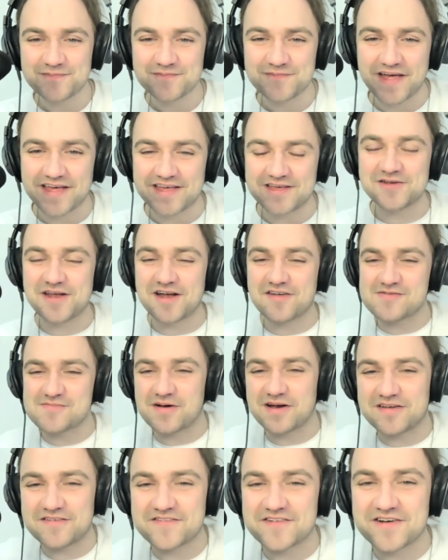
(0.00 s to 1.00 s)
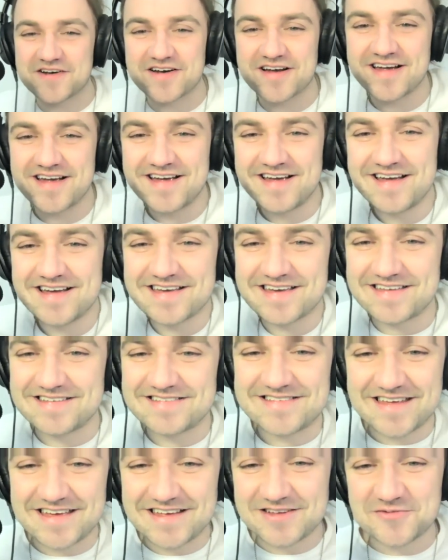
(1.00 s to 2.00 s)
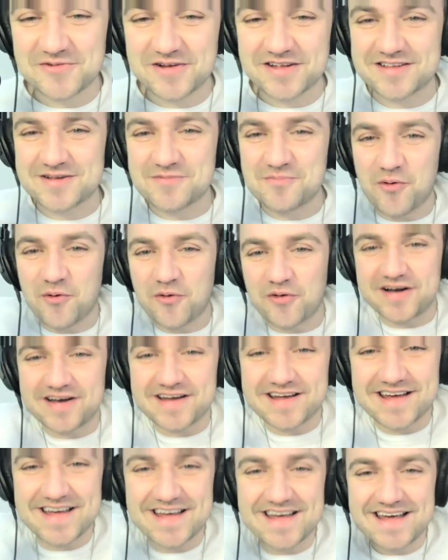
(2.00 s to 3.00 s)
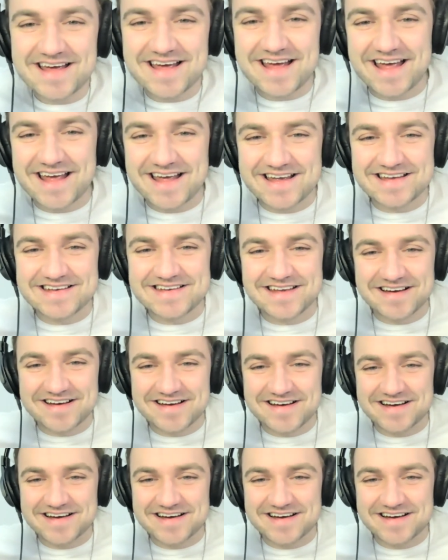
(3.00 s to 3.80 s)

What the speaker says: Thank you to everybody for your continuing support, and